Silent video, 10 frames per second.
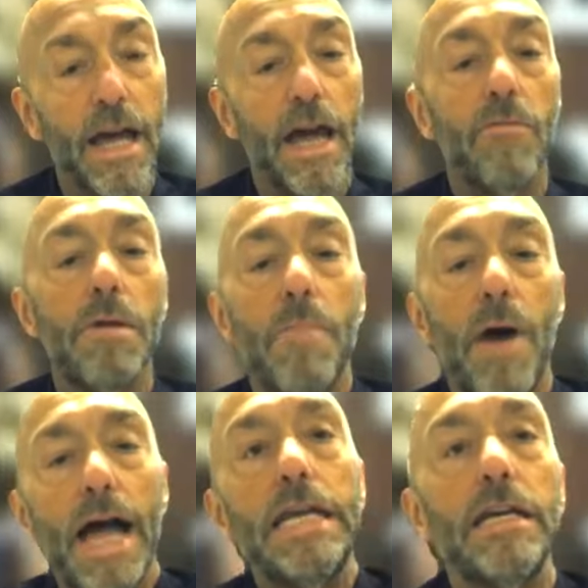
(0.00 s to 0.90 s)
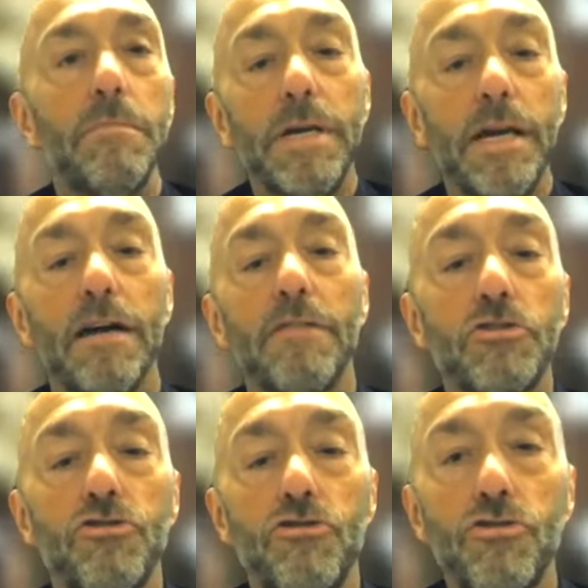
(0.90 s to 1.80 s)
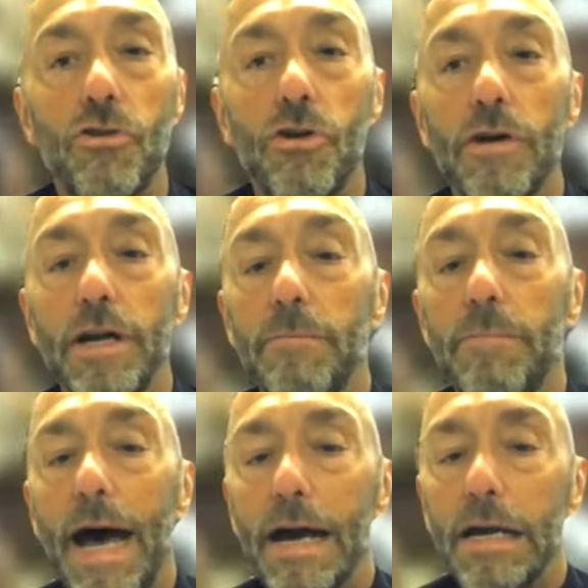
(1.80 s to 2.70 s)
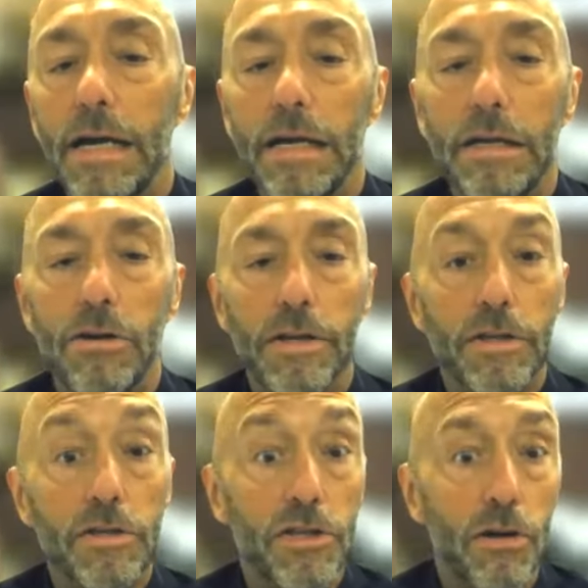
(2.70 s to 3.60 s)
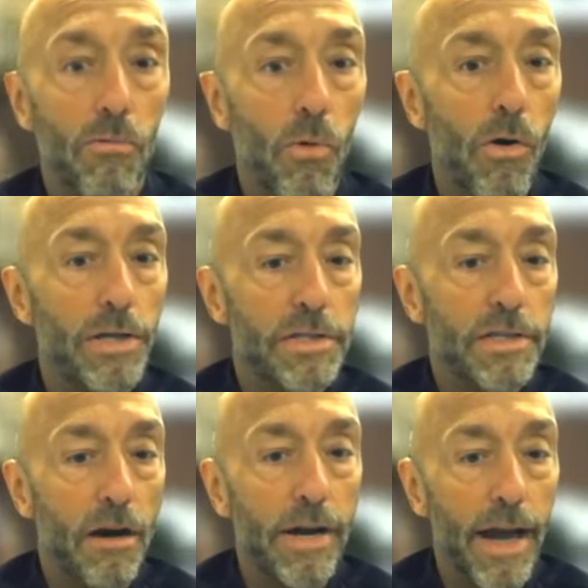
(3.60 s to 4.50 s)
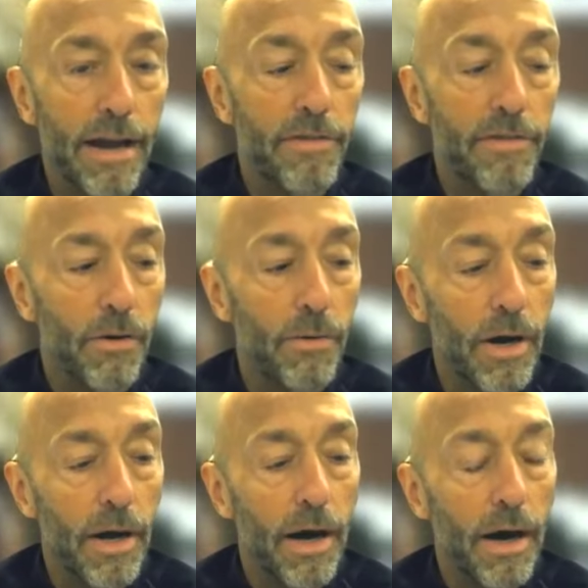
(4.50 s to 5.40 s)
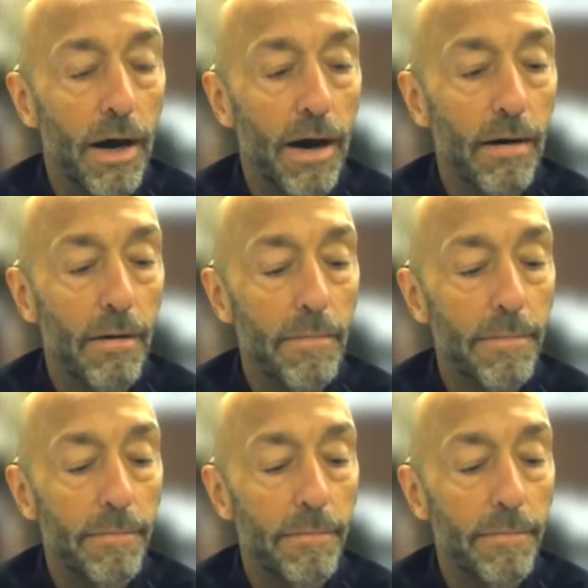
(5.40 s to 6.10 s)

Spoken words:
It reminded me of a story back during the war in Sarajevo, a